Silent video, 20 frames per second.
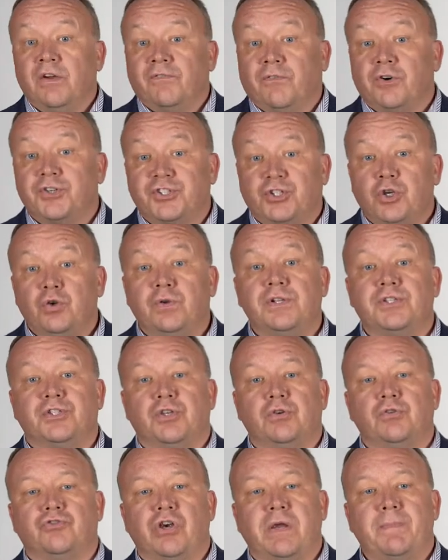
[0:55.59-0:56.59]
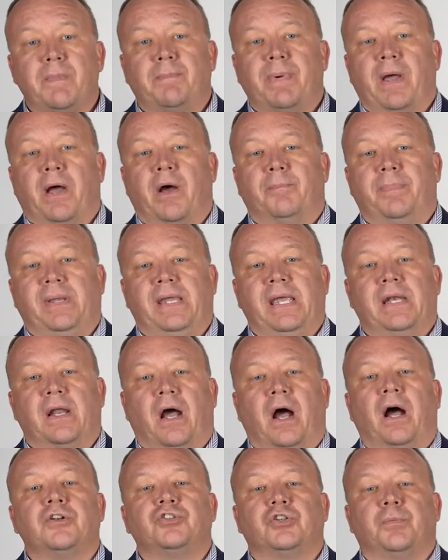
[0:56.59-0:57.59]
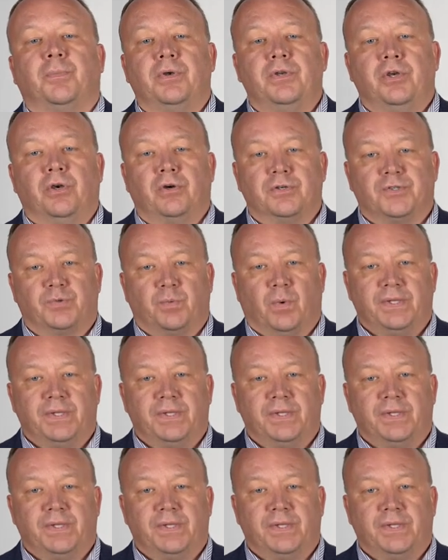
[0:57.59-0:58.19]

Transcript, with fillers: for students who dream about being entrepreneurs